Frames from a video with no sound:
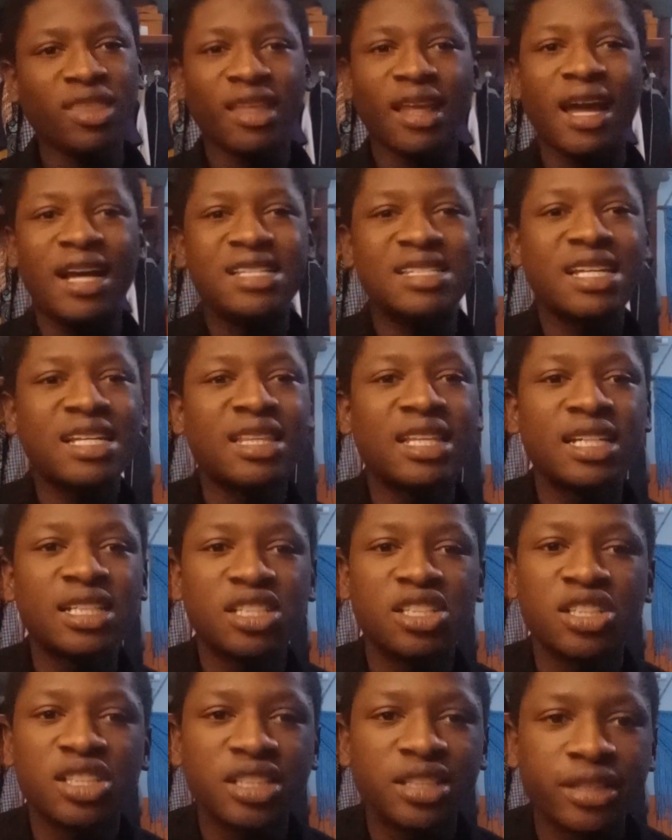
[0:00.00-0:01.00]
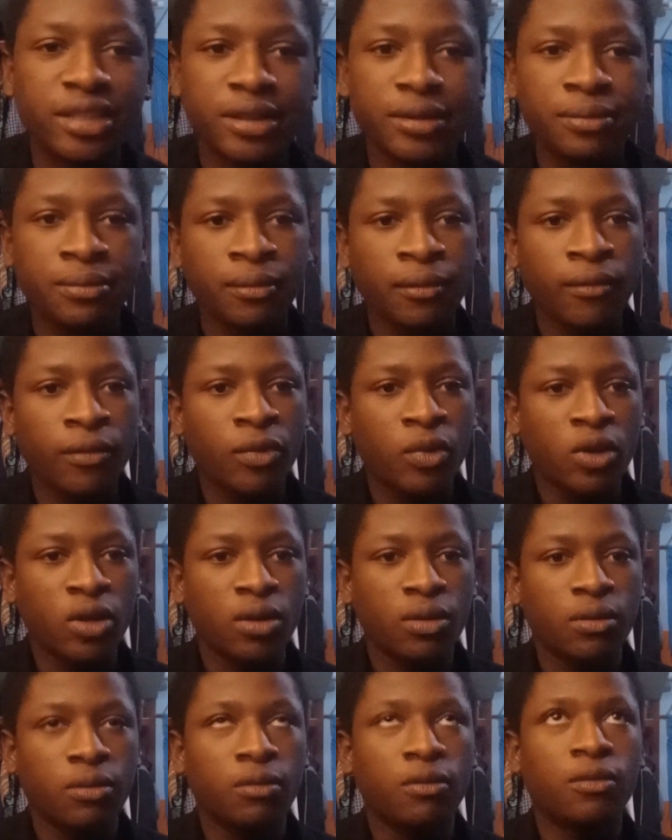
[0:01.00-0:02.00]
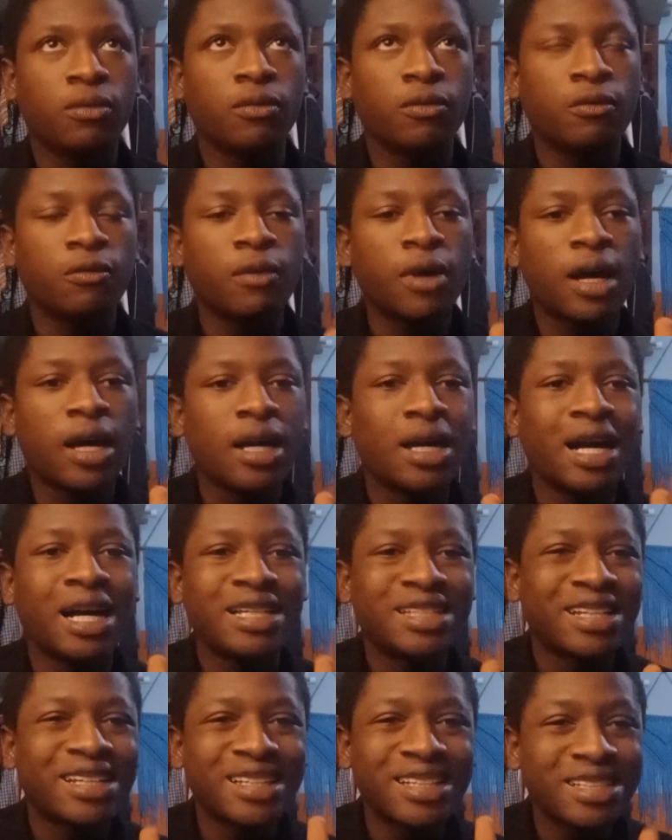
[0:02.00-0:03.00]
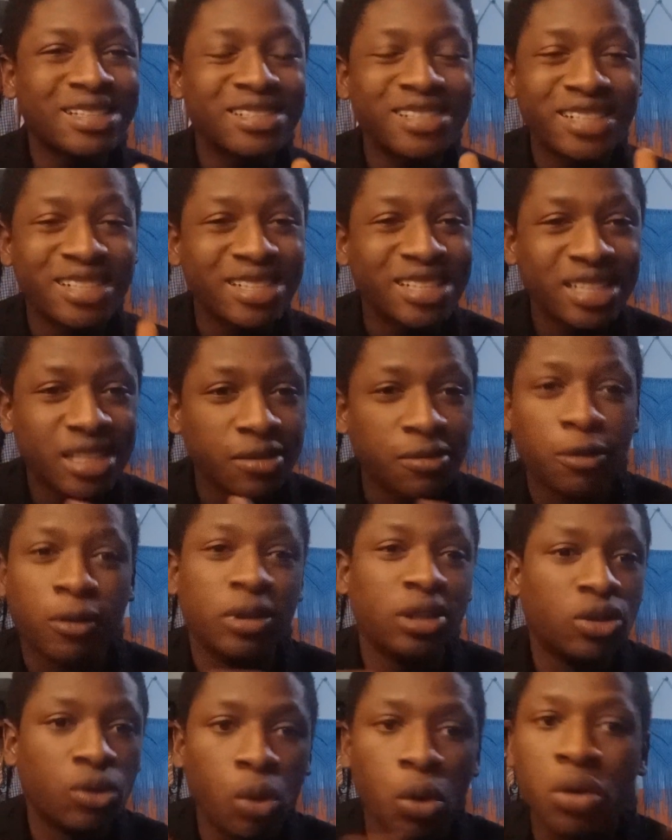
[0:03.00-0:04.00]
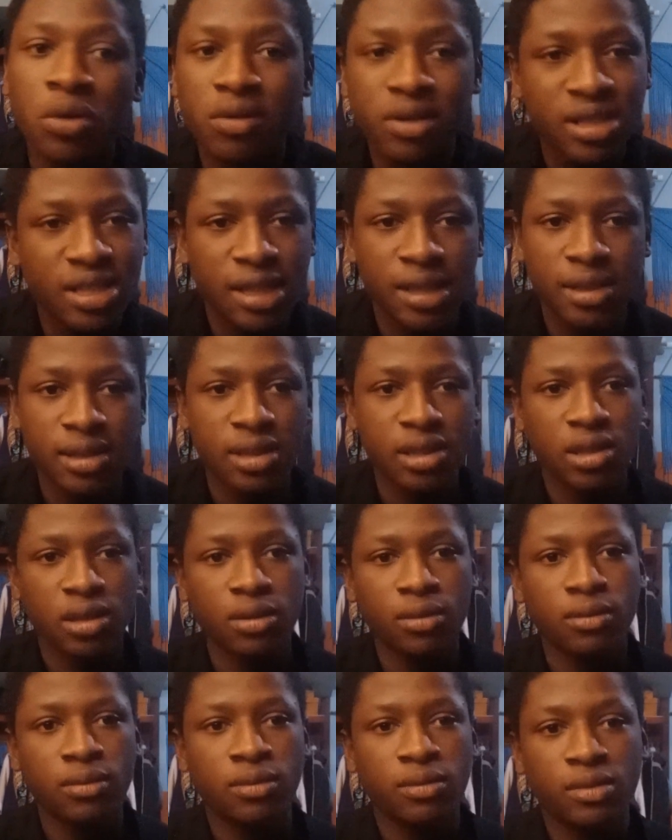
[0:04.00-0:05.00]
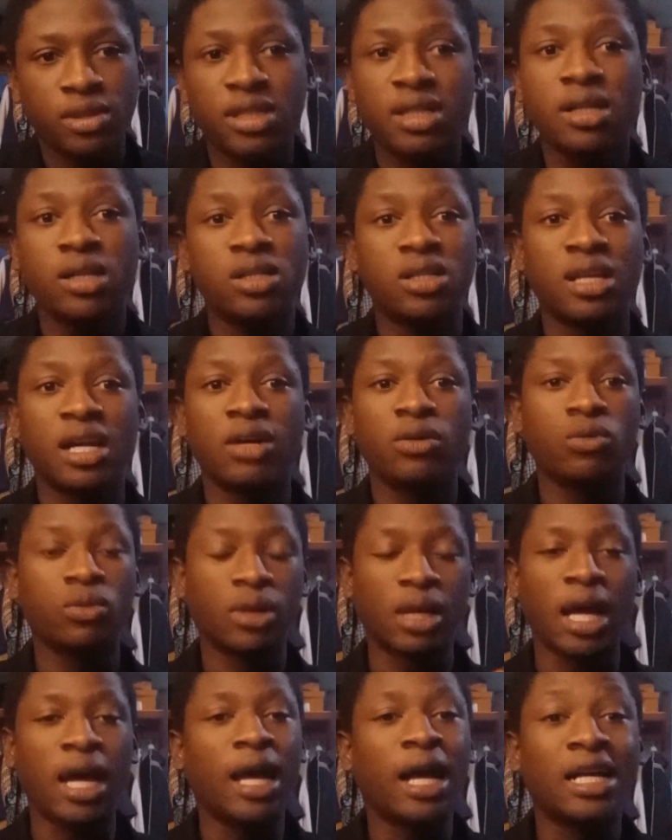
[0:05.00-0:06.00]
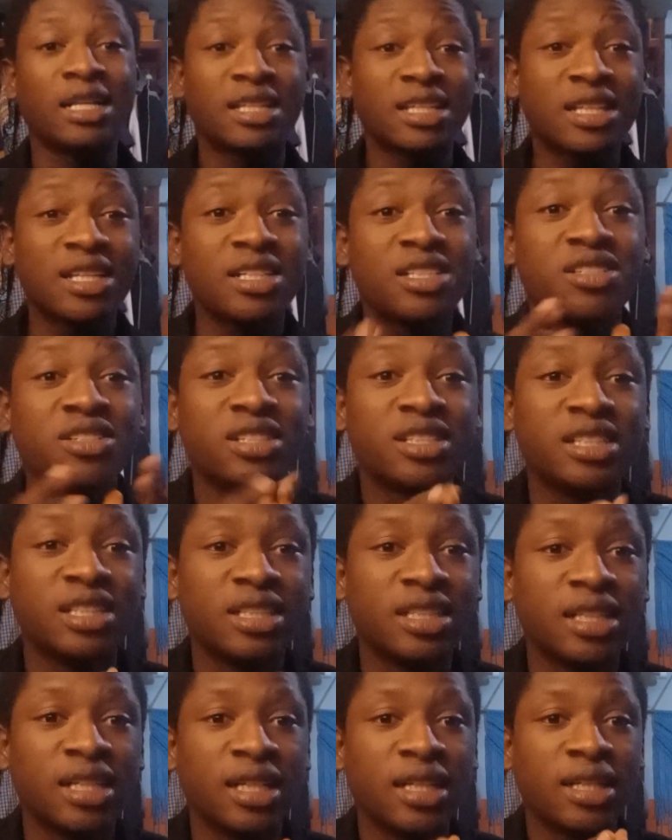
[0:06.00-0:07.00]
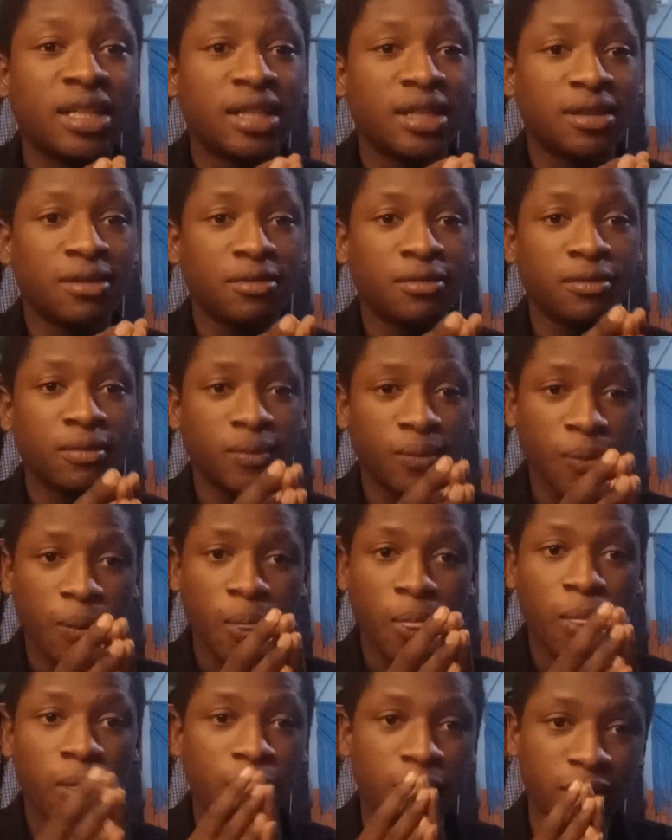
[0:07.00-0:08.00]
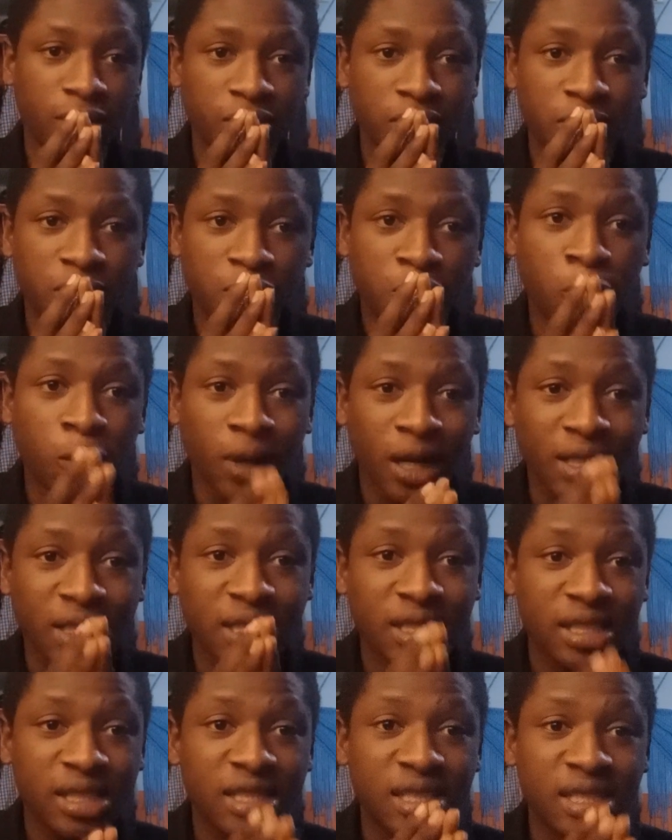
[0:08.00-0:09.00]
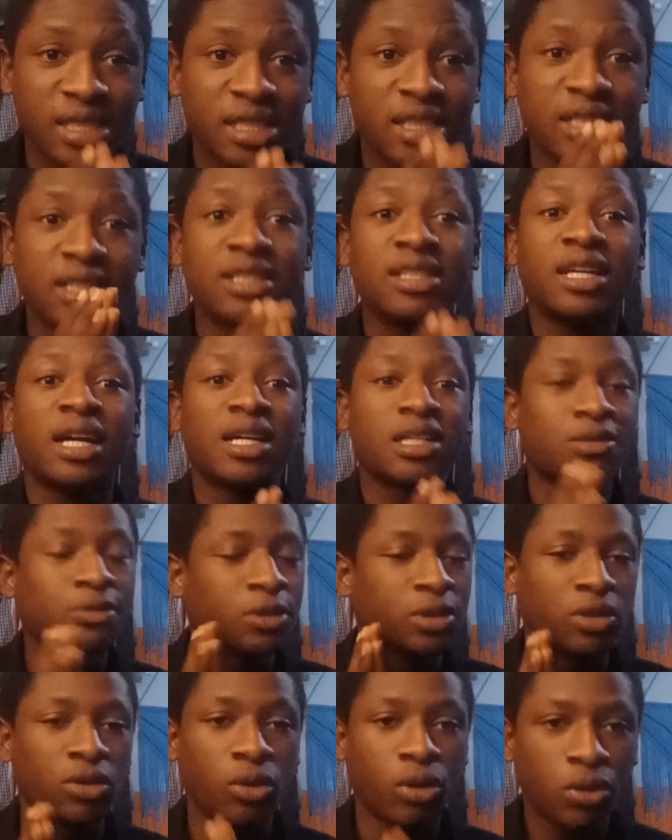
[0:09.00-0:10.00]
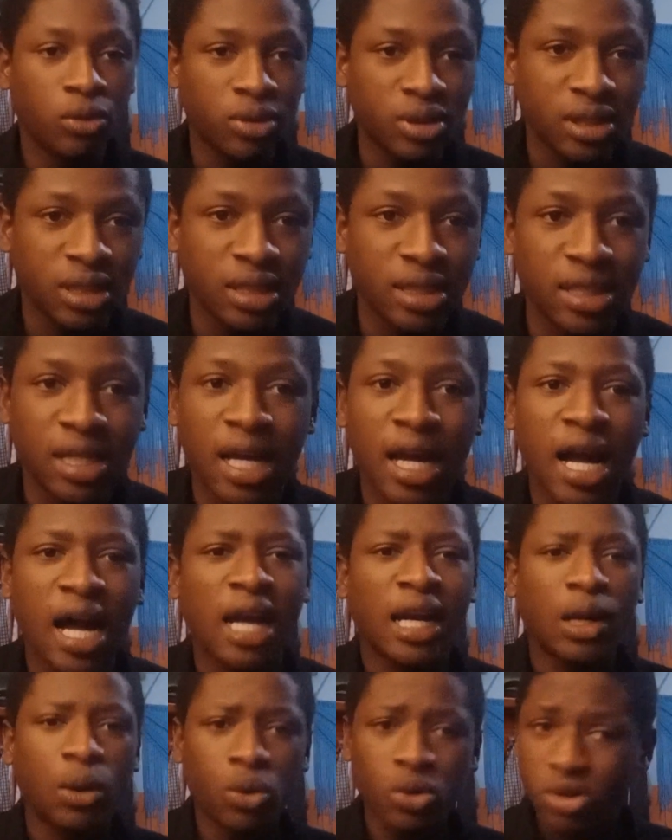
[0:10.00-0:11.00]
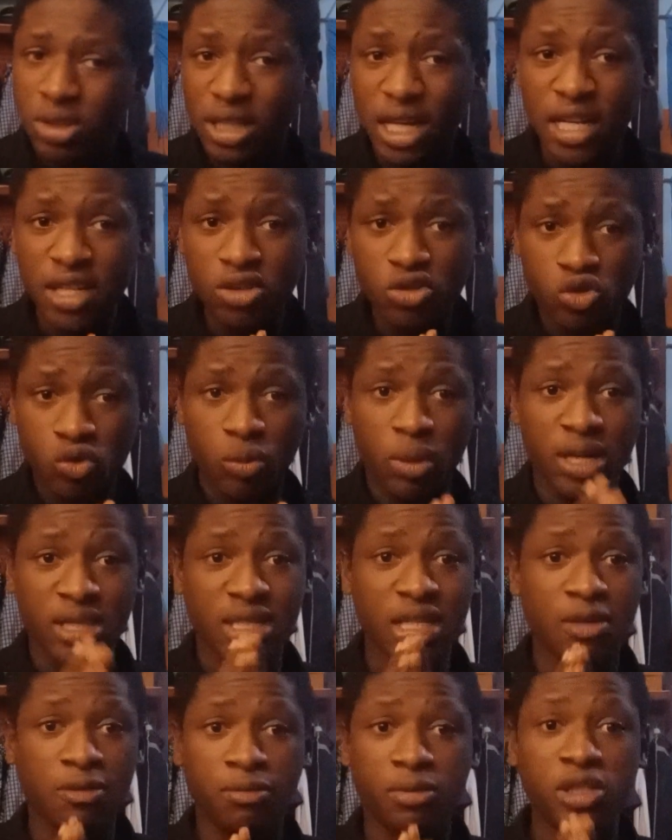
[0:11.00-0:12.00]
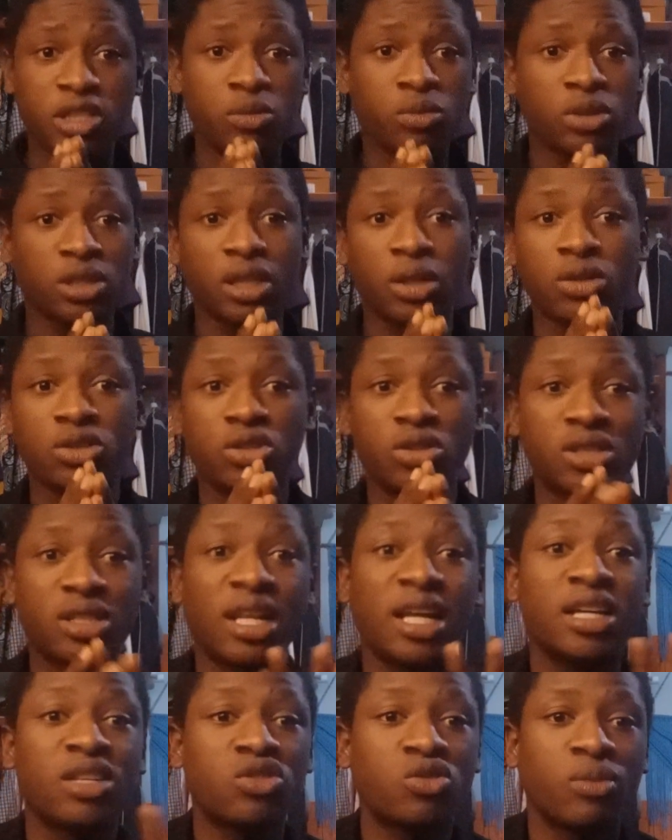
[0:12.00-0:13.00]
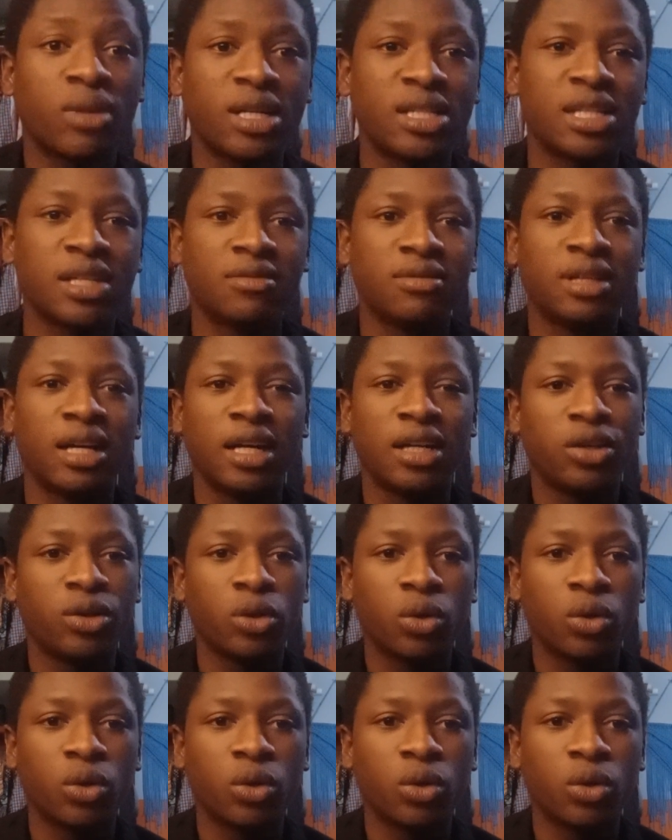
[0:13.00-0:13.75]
I started trading it for the wrong reasons. Seriously, I won't lie. I started trading volatility index for the wrong reasons, and I was lying to myself. Pretty much, I was just lying to myself that